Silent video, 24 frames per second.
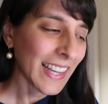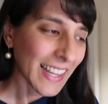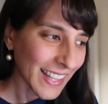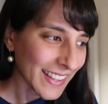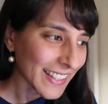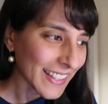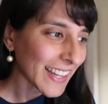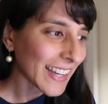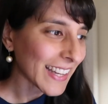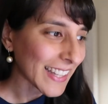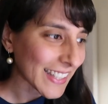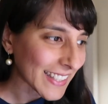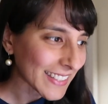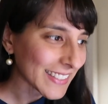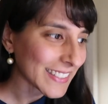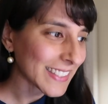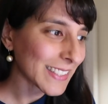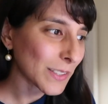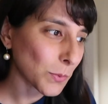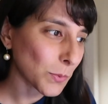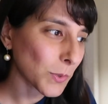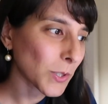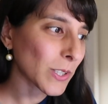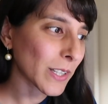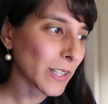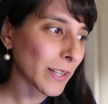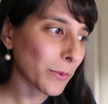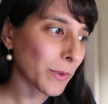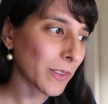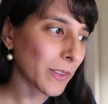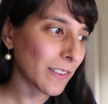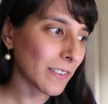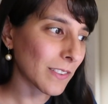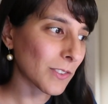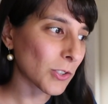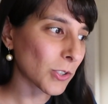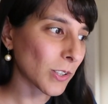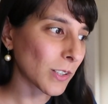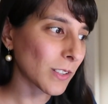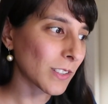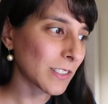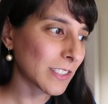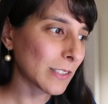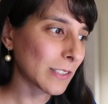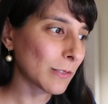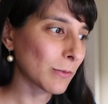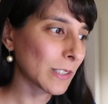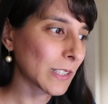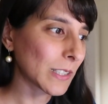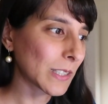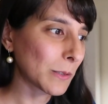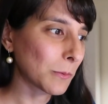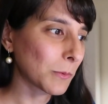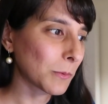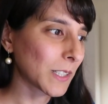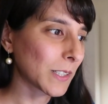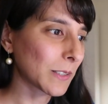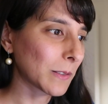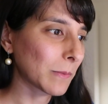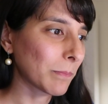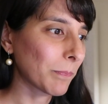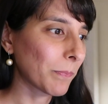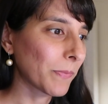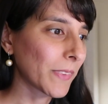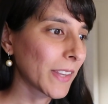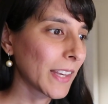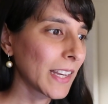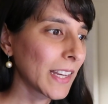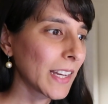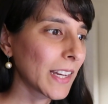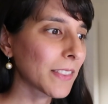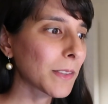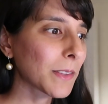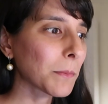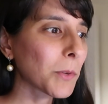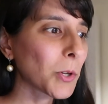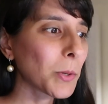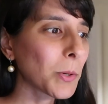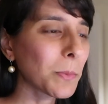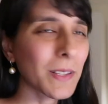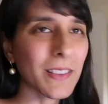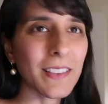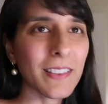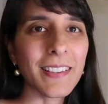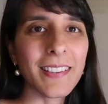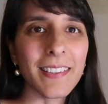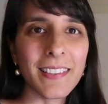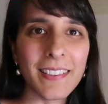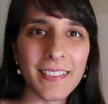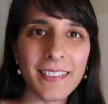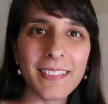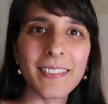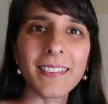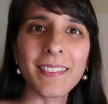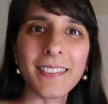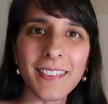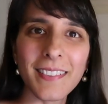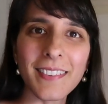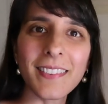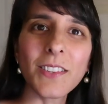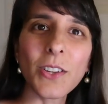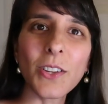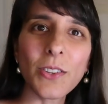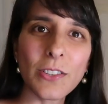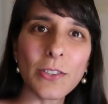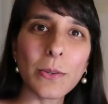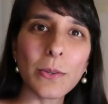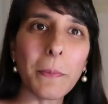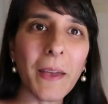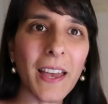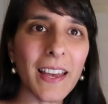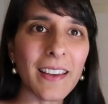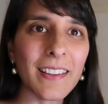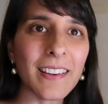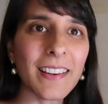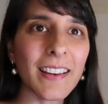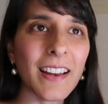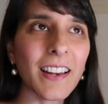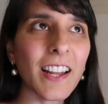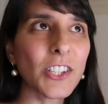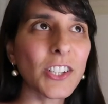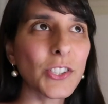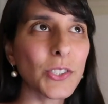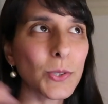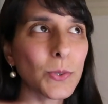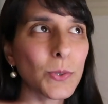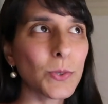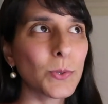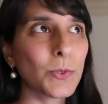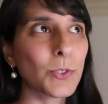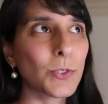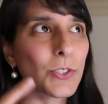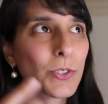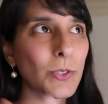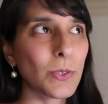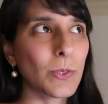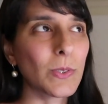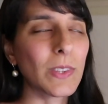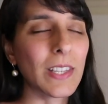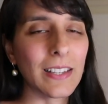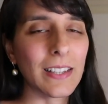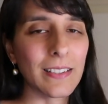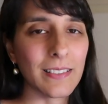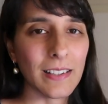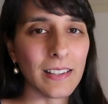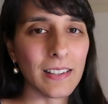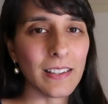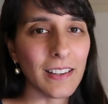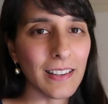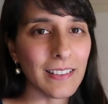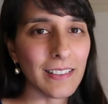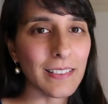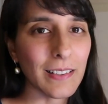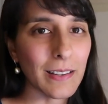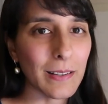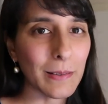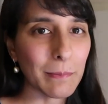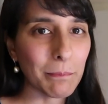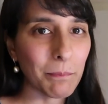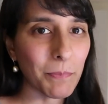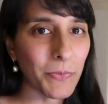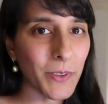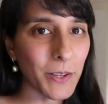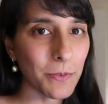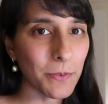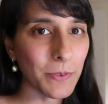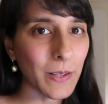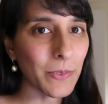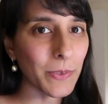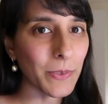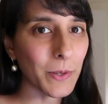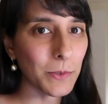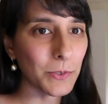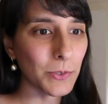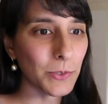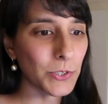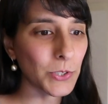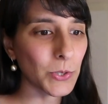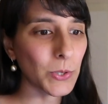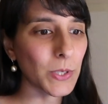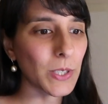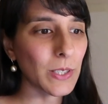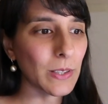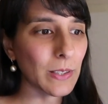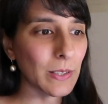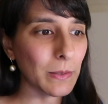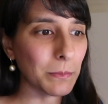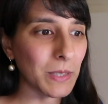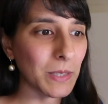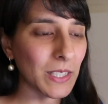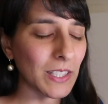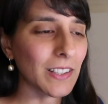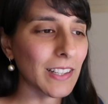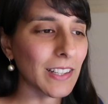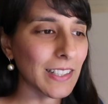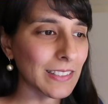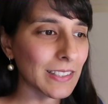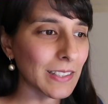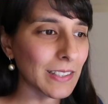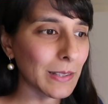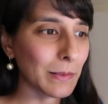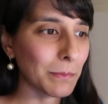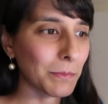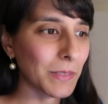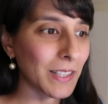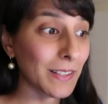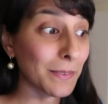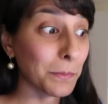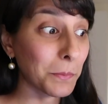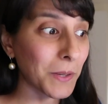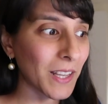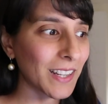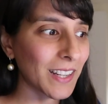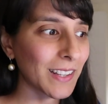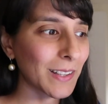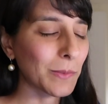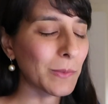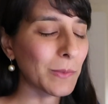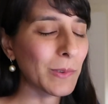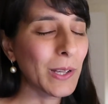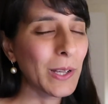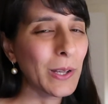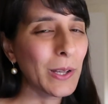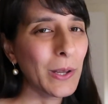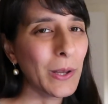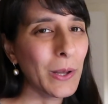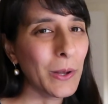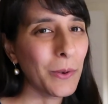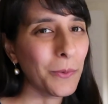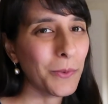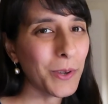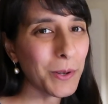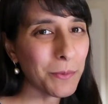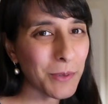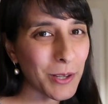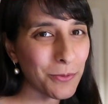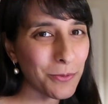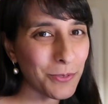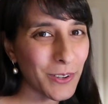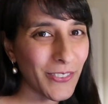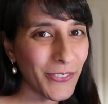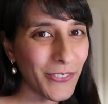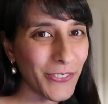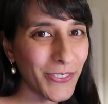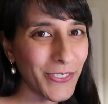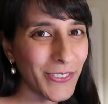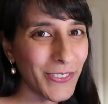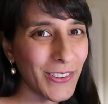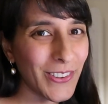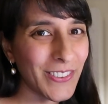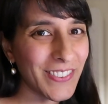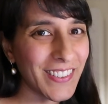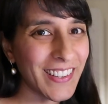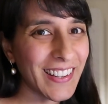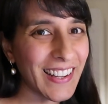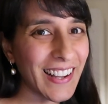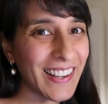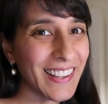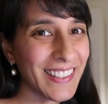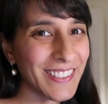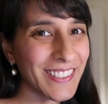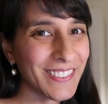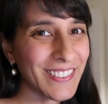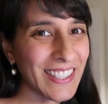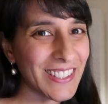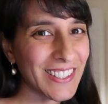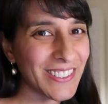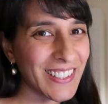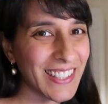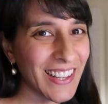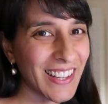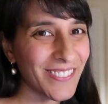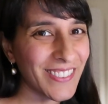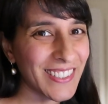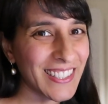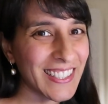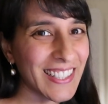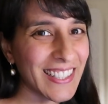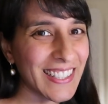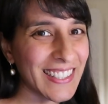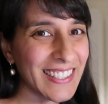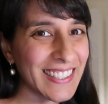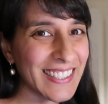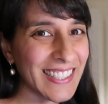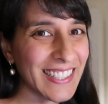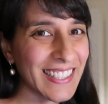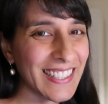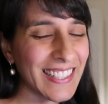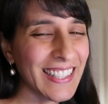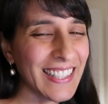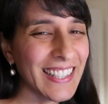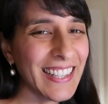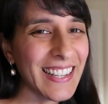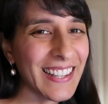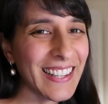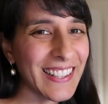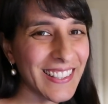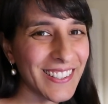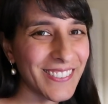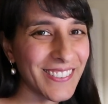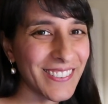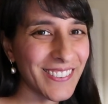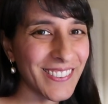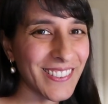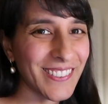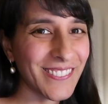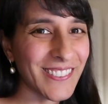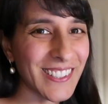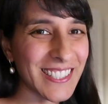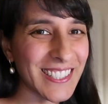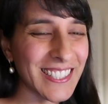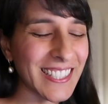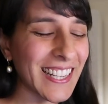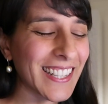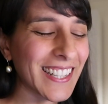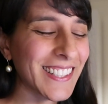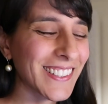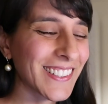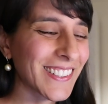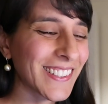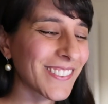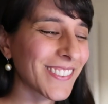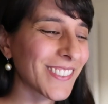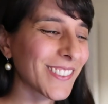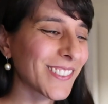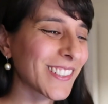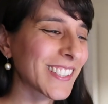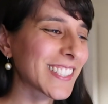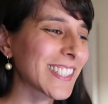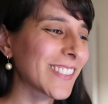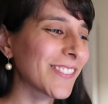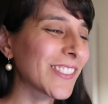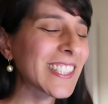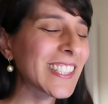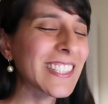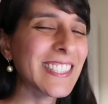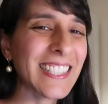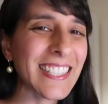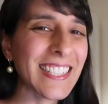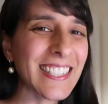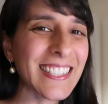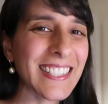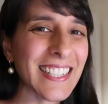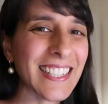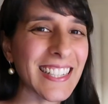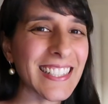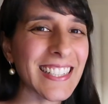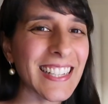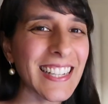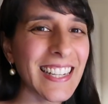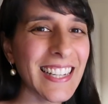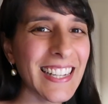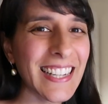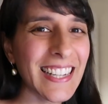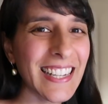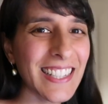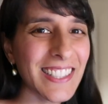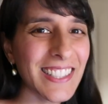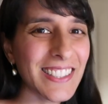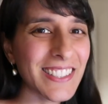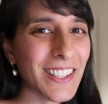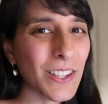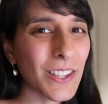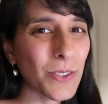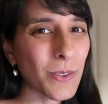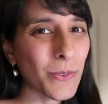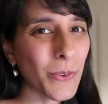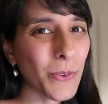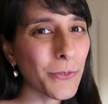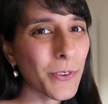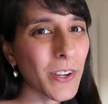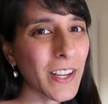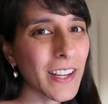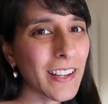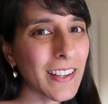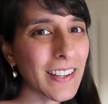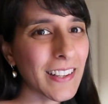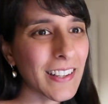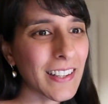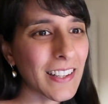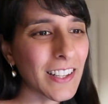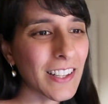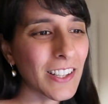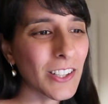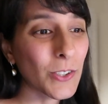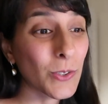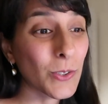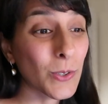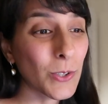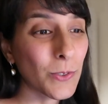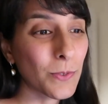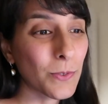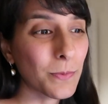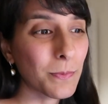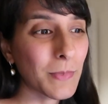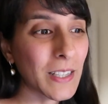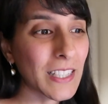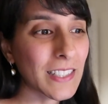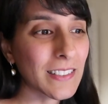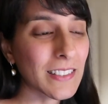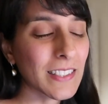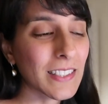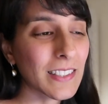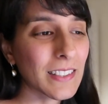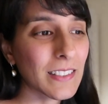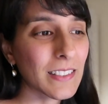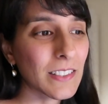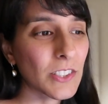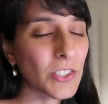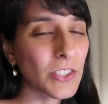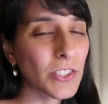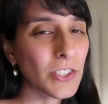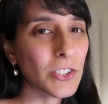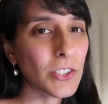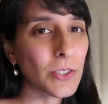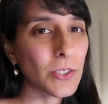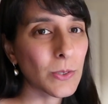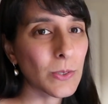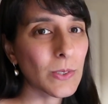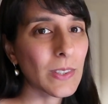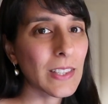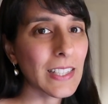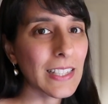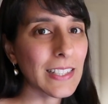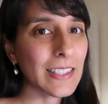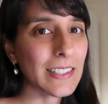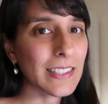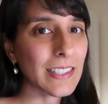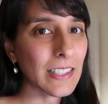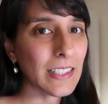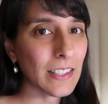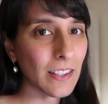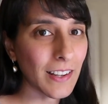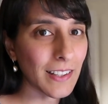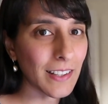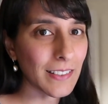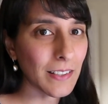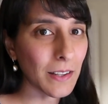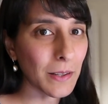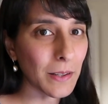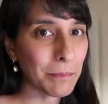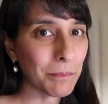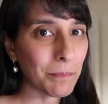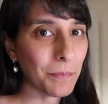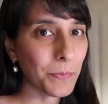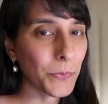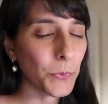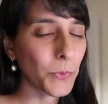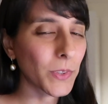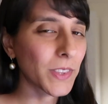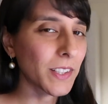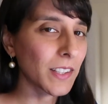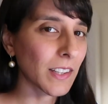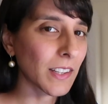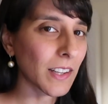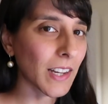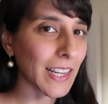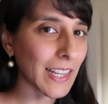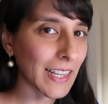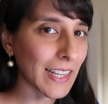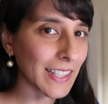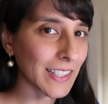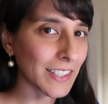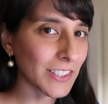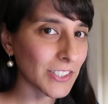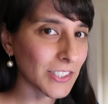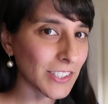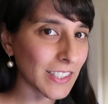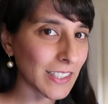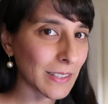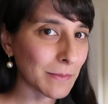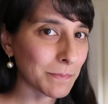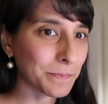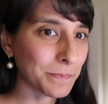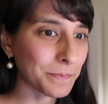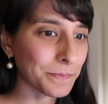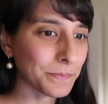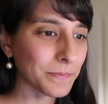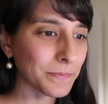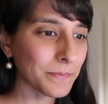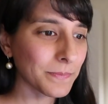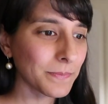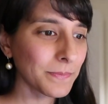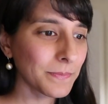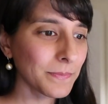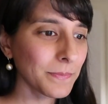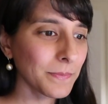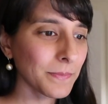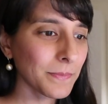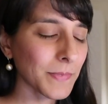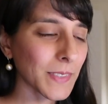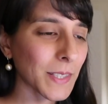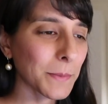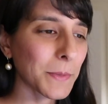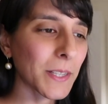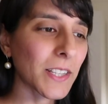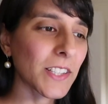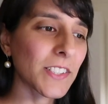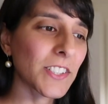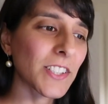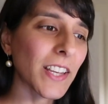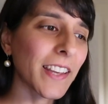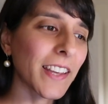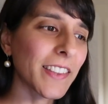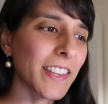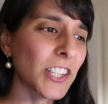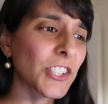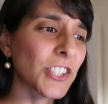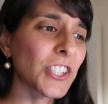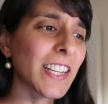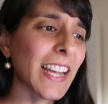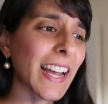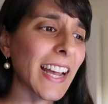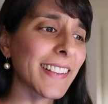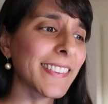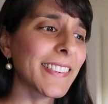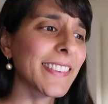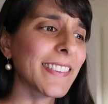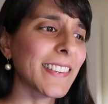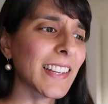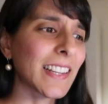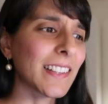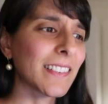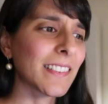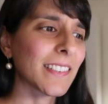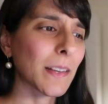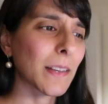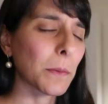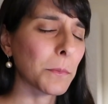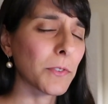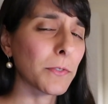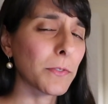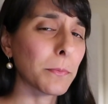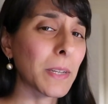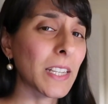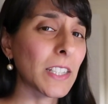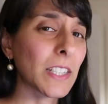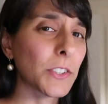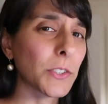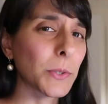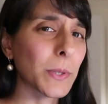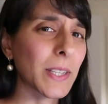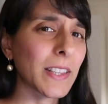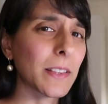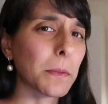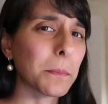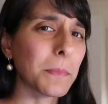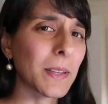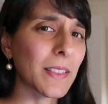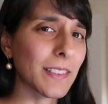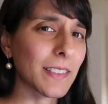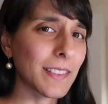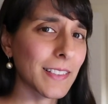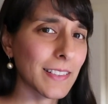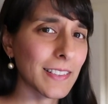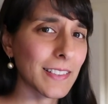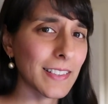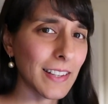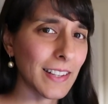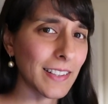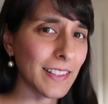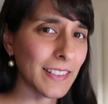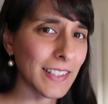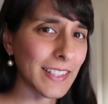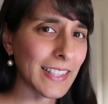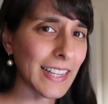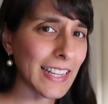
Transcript: And yeah, it did work with astrology really well. At the moment, this is, it's not too bad. And I do shoot these at nighttime. I found that shooting them at nighttime is better. And one of my friends who's an art director in advertising, hello if you're watching, I don't know if you're watching, but she said, she thought it was very good of me to shoot these at nighttime with the night energy, because I think she had seen some of me doing them in the, in the